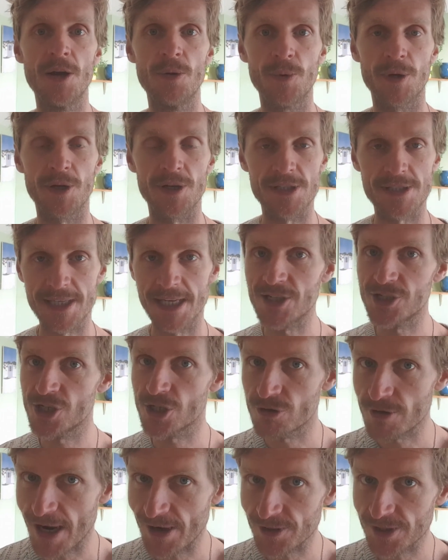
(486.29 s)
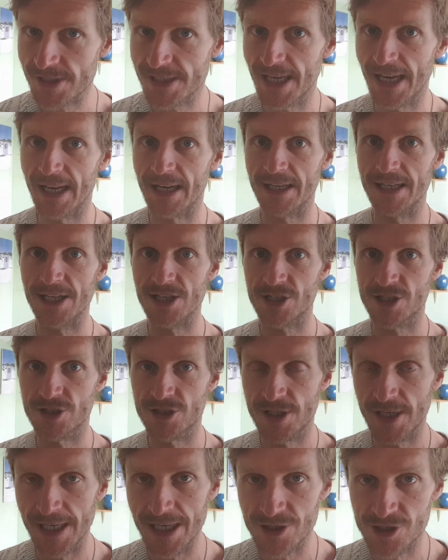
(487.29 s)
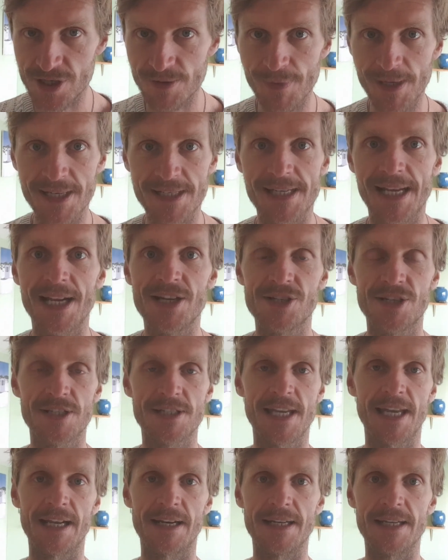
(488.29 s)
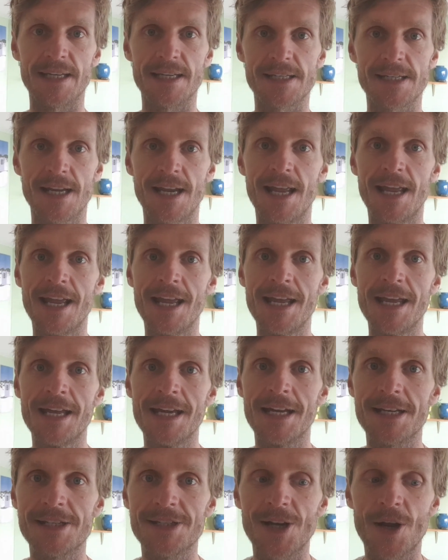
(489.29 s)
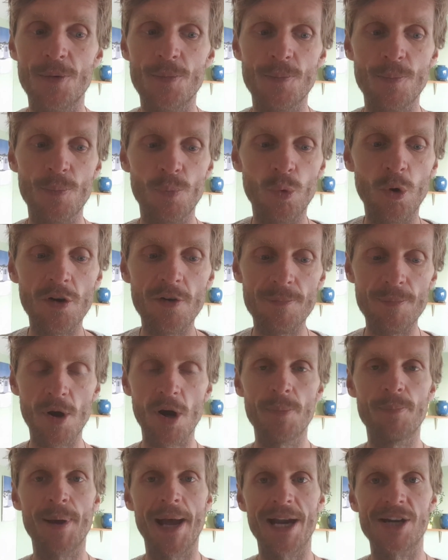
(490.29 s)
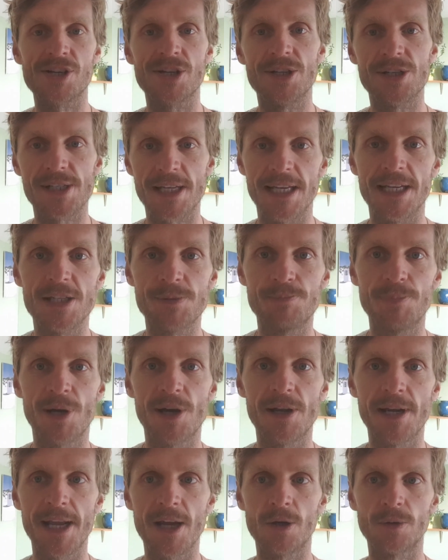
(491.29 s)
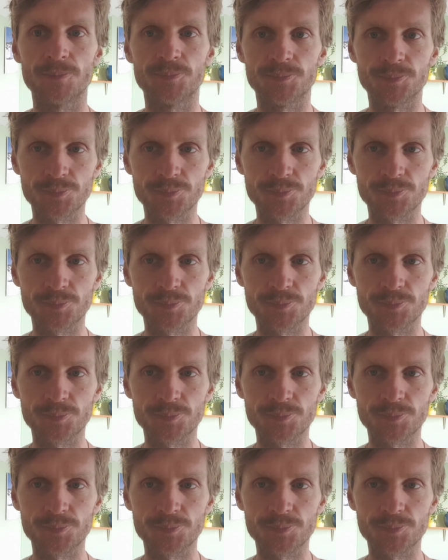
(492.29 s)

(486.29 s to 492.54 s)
We can teach you grounding techniques, teach you meditation techniques. And so one of my passions is burnout,